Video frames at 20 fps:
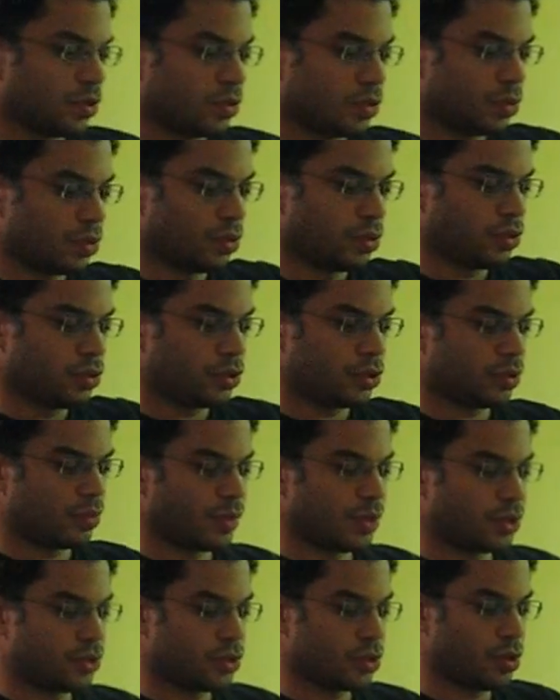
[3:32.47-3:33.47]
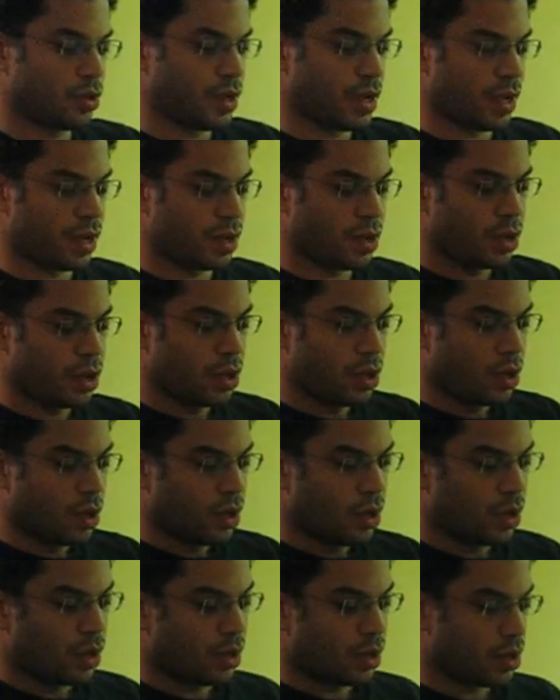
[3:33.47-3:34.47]
So you just make sure that
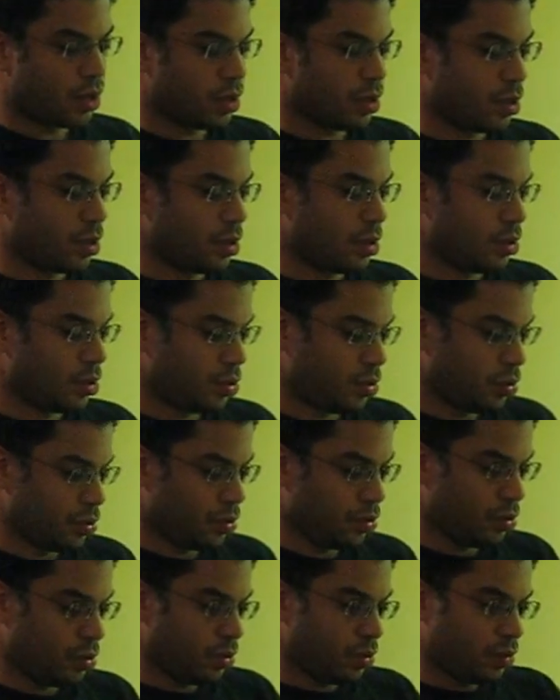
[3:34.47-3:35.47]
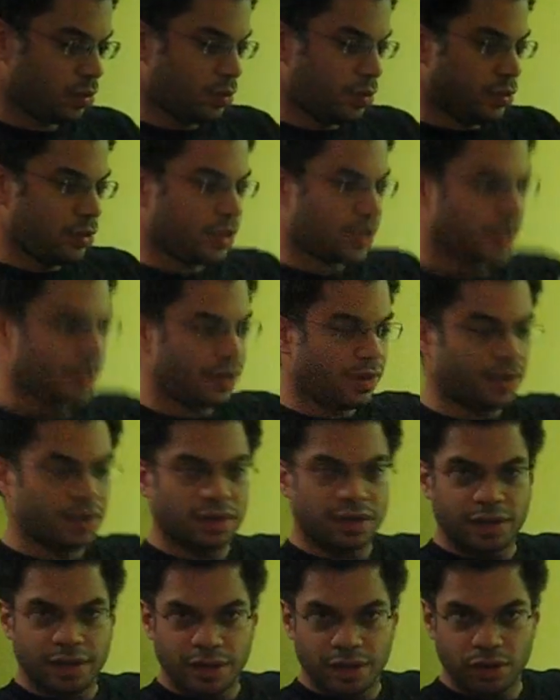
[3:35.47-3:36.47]
you tighten it
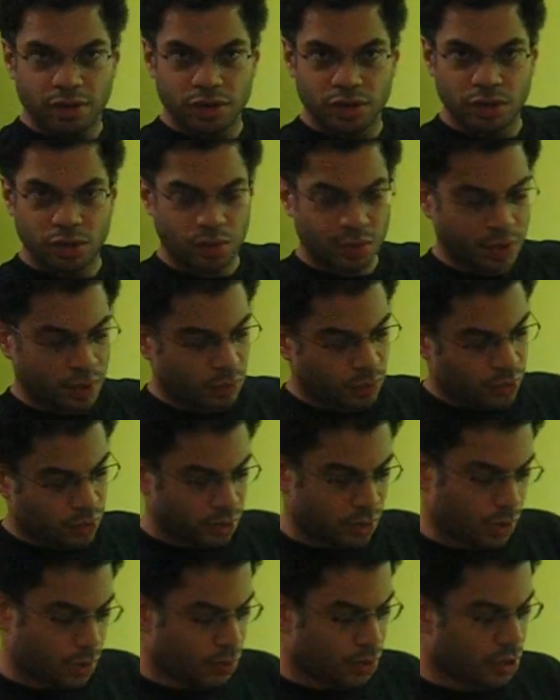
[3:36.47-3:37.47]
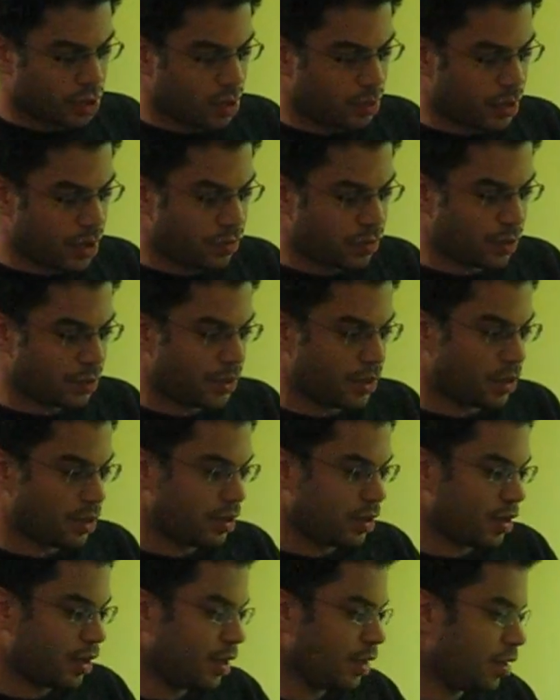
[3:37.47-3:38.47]
here so it won't come off on the other
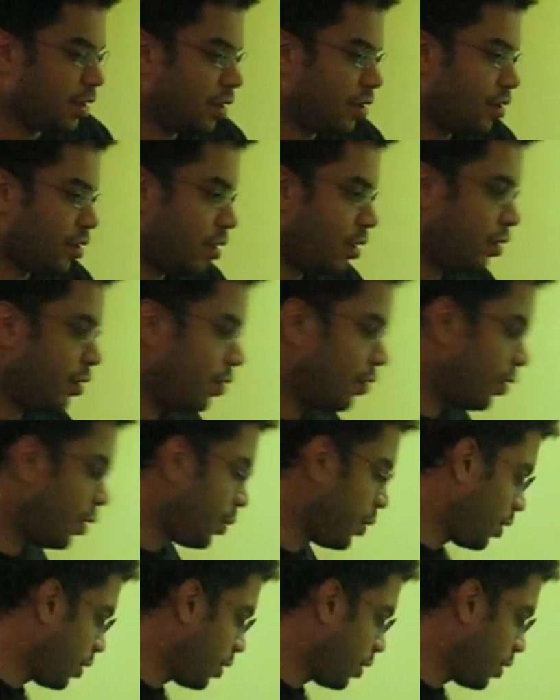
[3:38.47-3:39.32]
end. On the